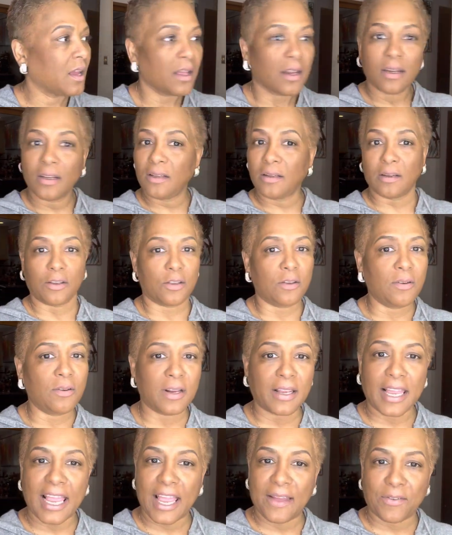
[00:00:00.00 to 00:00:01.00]
Look, you
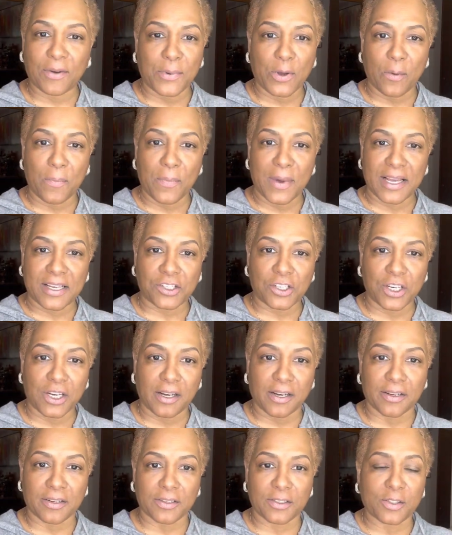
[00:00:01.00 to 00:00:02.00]
done gave up your best
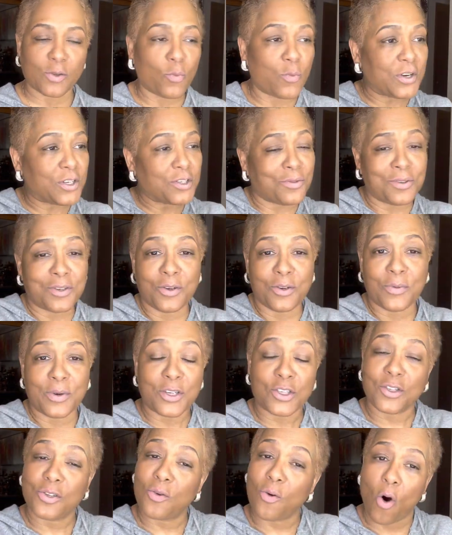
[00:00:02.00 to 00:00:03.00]
years. So what you do
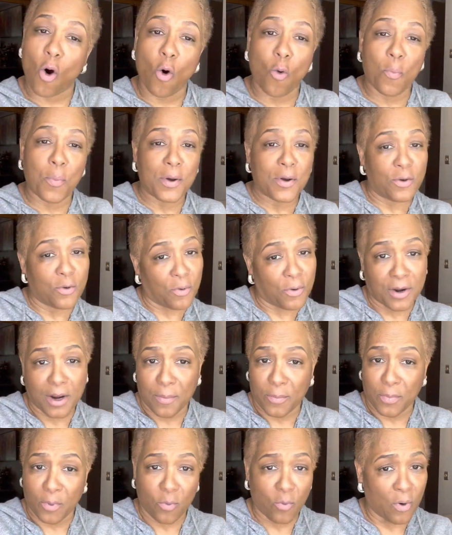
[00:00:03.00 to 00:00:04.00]
is you don't open door
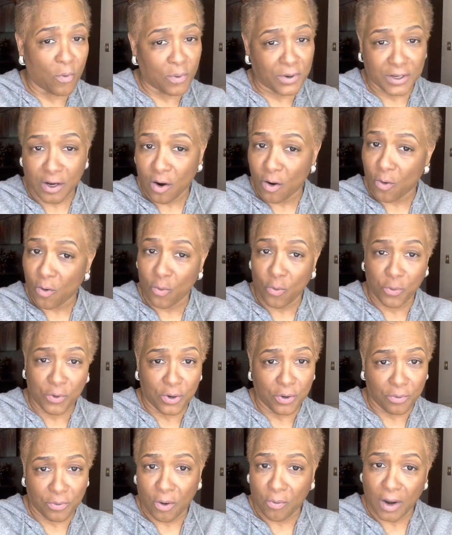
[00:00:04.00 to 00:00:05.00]
number one with the old
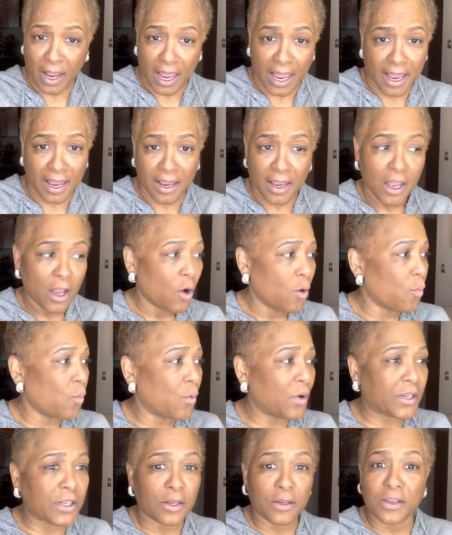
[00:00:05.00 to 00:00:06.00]
dude, okay?
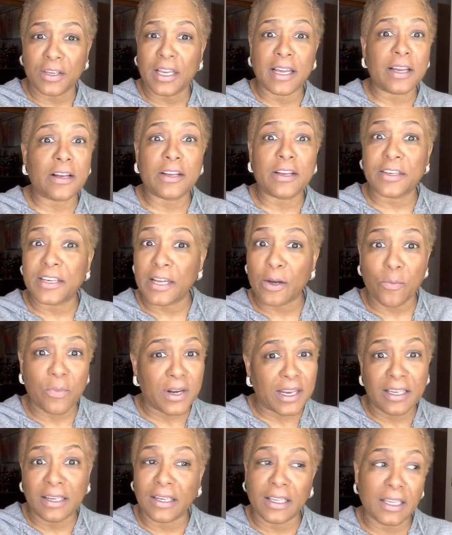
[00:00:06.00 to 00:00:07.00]
Then when
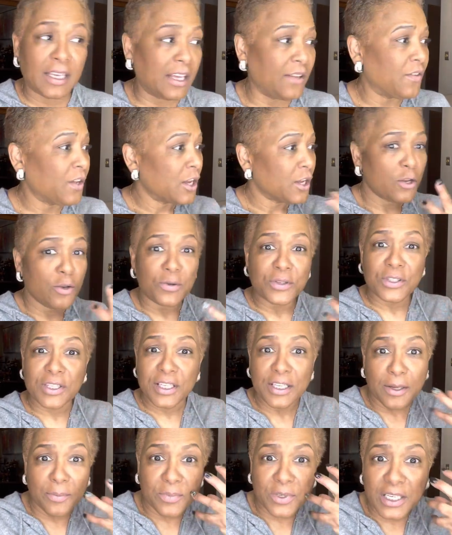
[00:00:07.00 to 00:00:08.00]
he leave, you see
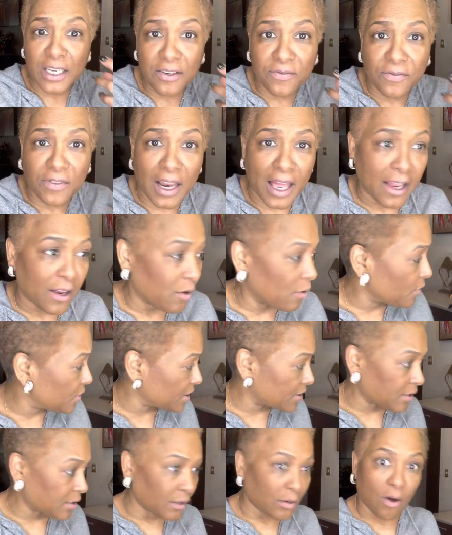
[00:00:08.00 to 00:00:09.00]
them teeth like, oh,
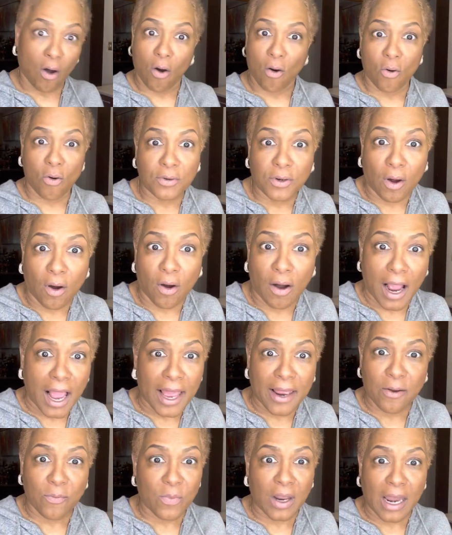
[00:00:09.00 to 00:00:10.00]
this is a little old dog.
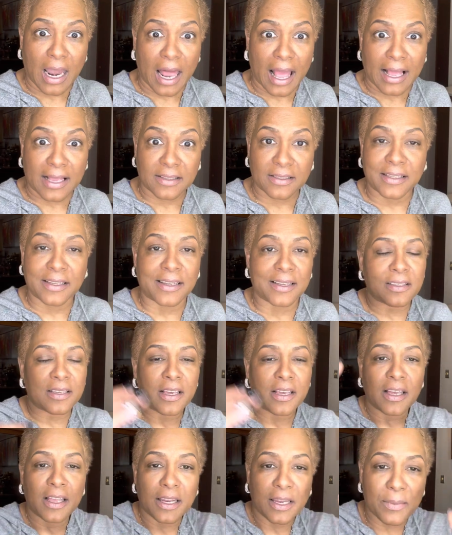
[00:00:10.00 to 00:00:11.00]
I didn't realize this.
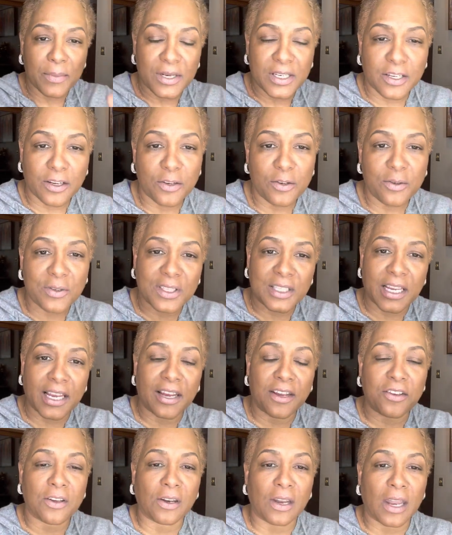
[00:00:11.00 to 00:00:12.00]
Let me tell you, stay
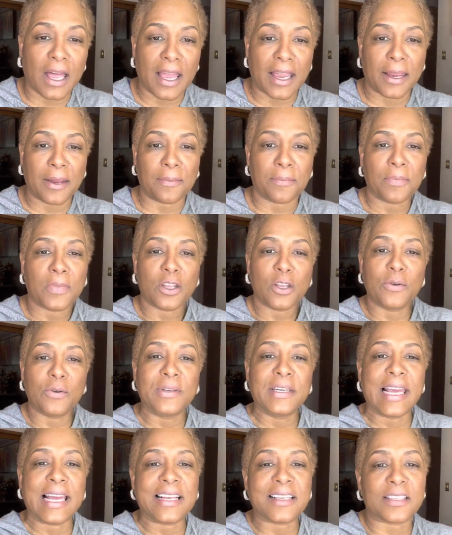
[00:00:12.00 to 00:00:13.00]
in your lane. You
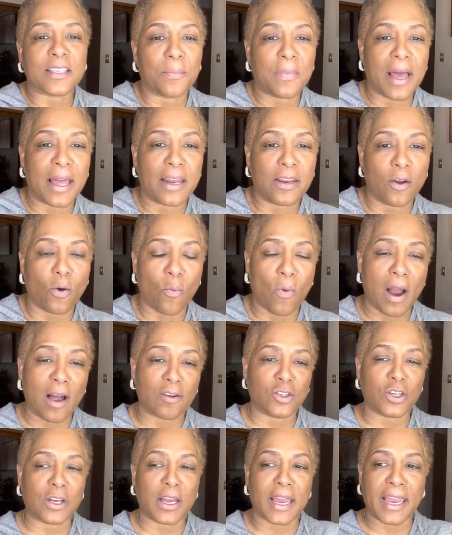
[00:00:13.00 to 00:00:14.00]
date somebody
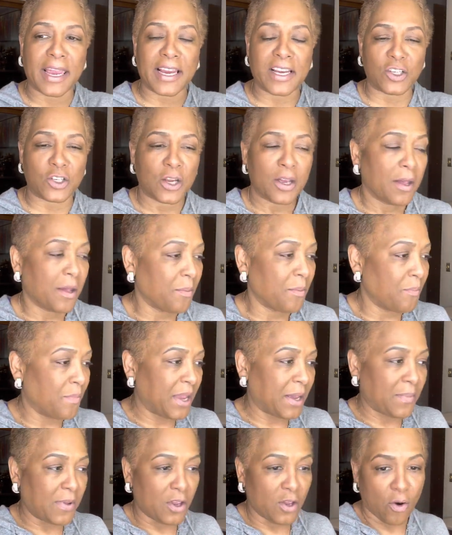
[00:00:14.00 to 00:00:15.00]
around your age,
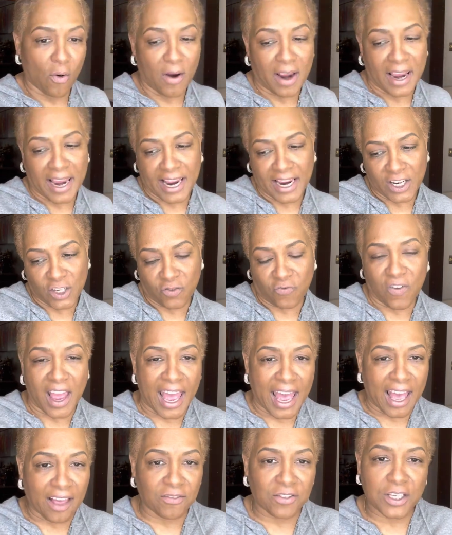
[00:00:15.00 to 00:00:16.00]
maybe your age,
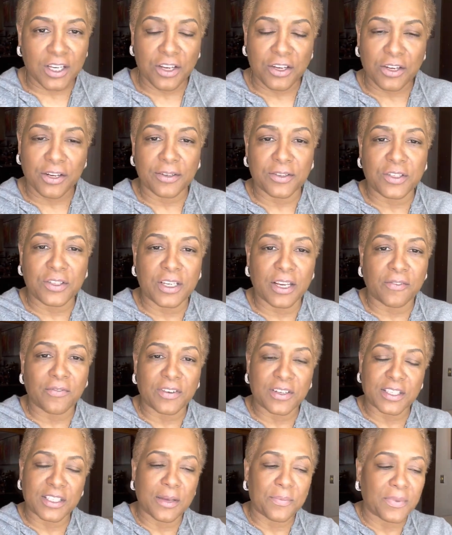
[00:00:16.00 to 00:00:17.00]
5, 10 years
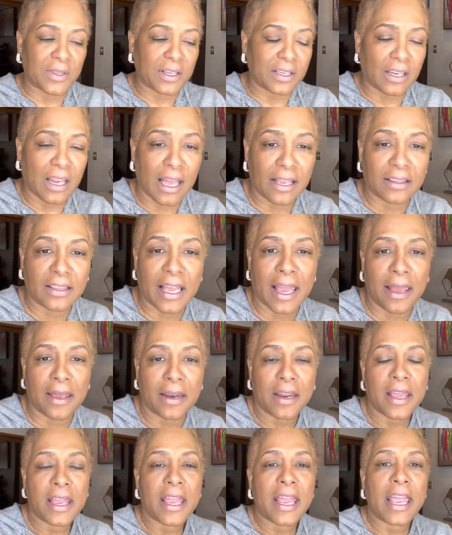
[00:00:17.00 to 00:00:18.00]
different, something like that.
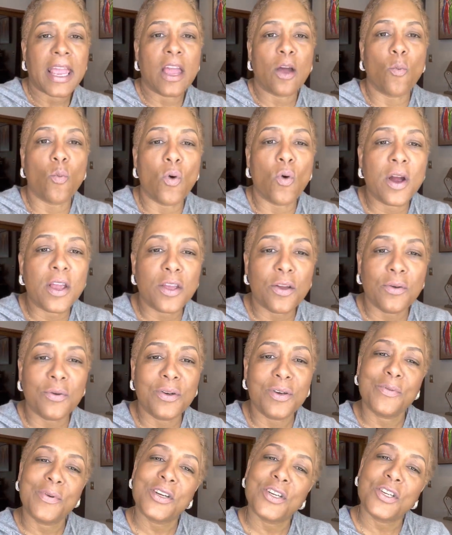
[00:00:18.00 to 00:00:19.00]
And what you
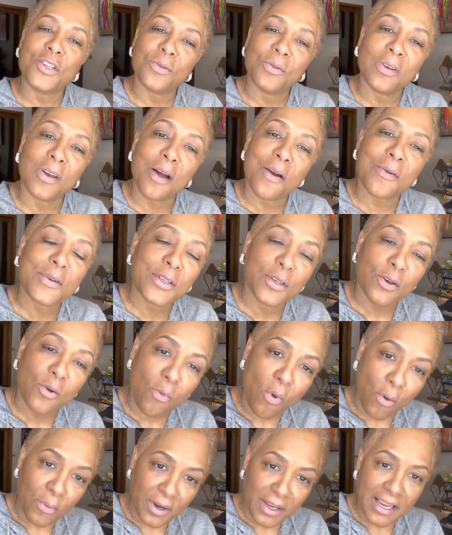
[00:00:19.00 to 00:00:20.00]
do is you learn to
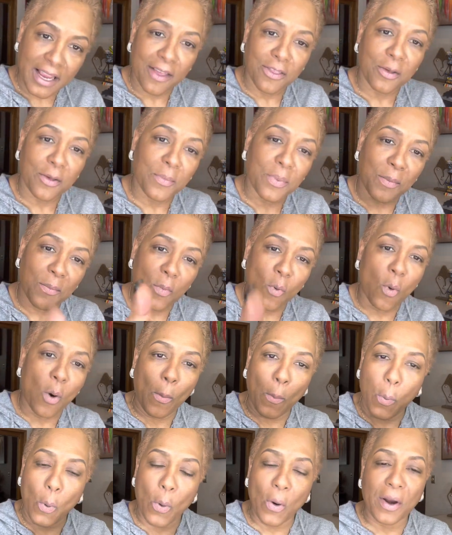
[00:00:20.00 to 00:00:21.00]
grow together. But more
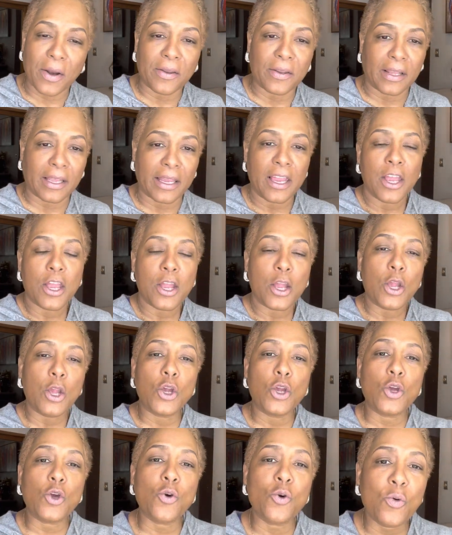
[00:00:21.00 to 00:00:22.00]
importantly,
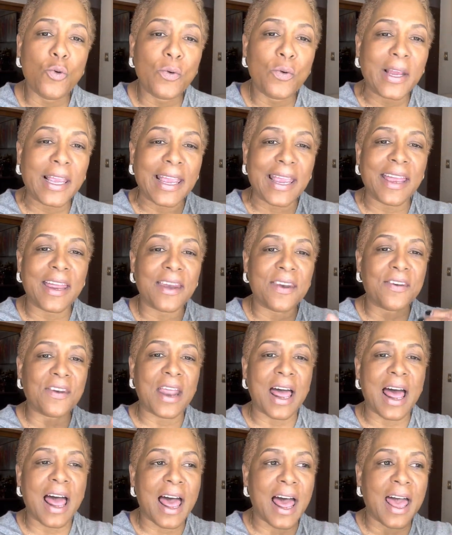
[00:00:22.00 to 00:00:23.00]
you
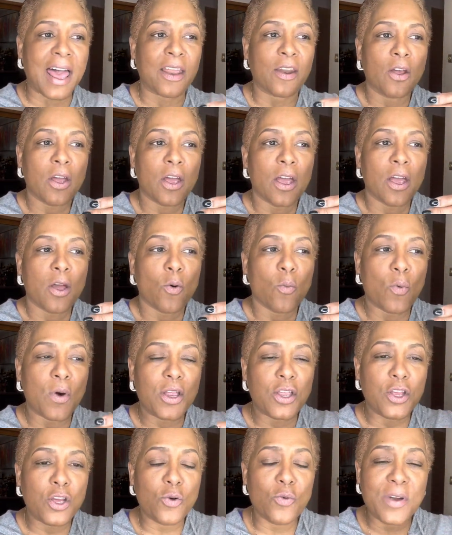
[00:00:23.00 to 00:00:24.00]
cannot,
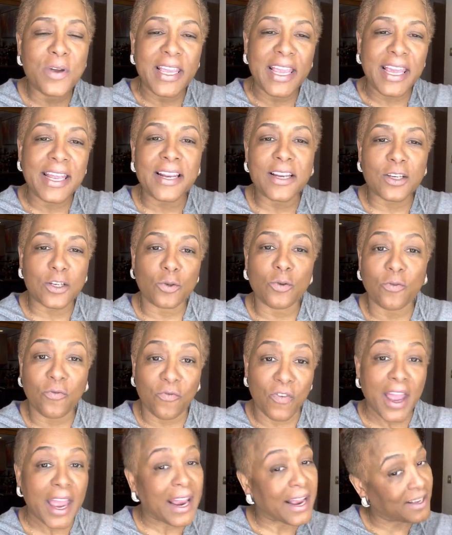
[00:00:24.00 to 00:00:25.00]
when you get it too
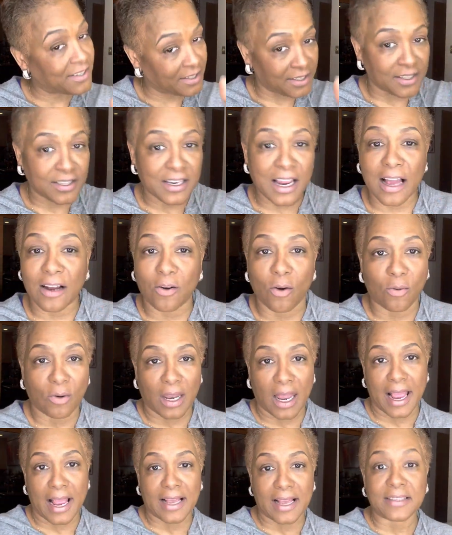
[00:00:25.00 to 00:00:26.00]
fast, it's not going to
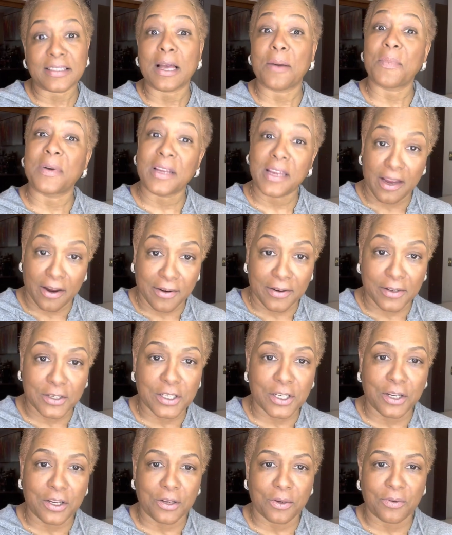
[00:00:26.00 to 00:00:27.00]
last. I'm going to
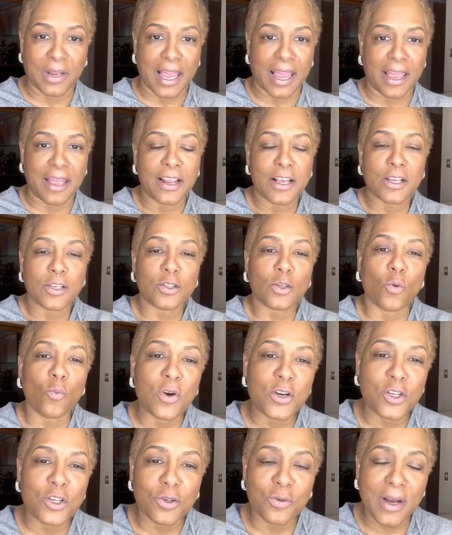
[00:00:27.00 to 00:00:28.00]
guarantee you that. So
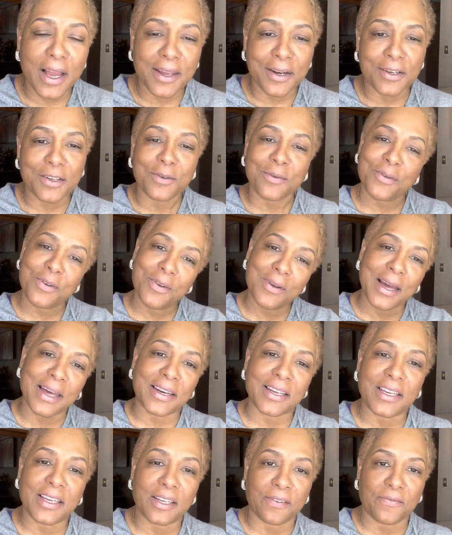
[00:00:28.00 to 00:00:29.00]
what you got to do, you got to
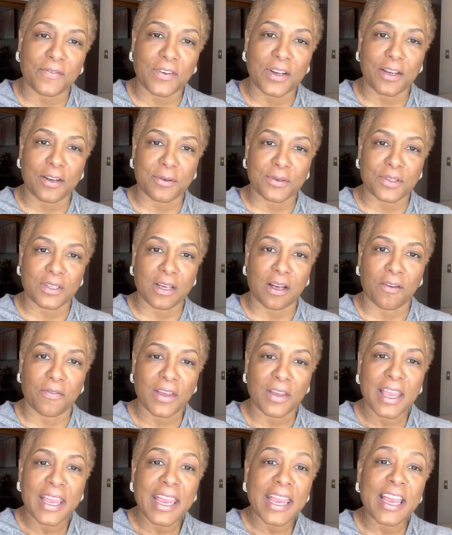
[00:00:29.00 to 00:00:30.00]
get it for yourself.
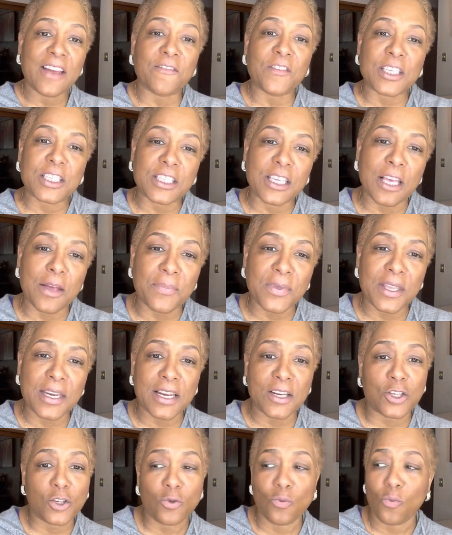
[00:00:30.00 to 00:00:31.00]
If it's something
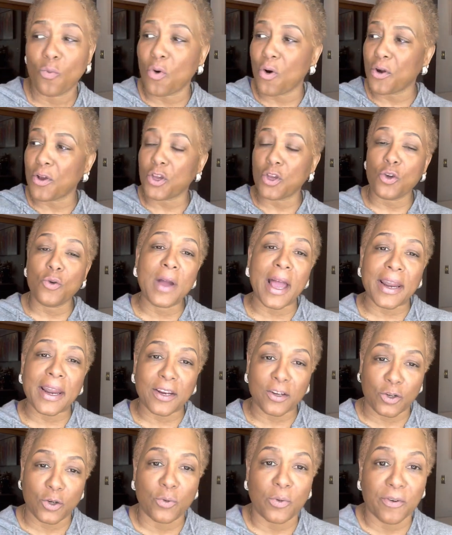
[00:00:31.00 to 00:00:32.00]
that you want, you got to
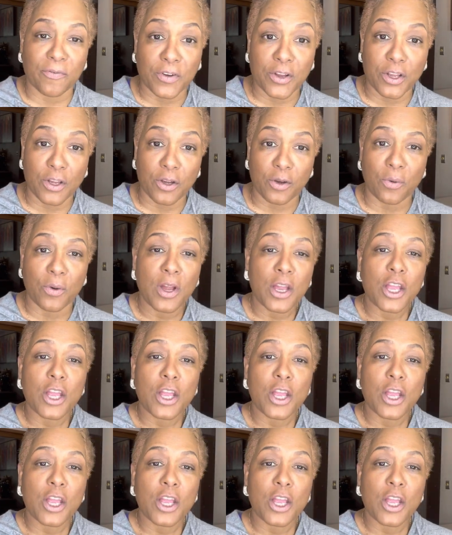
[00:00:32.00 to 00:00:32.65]
do it for you.